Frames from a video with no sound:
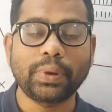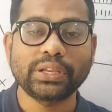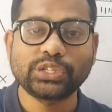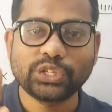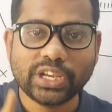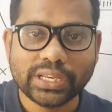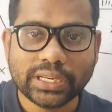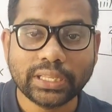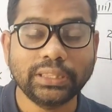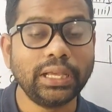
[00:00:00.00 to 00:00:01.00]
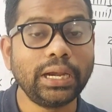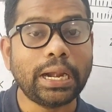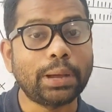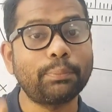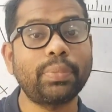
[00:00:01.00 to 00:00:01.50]
By changing the
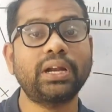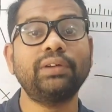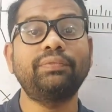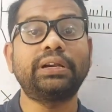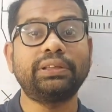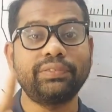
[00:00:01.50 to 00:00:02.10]
number of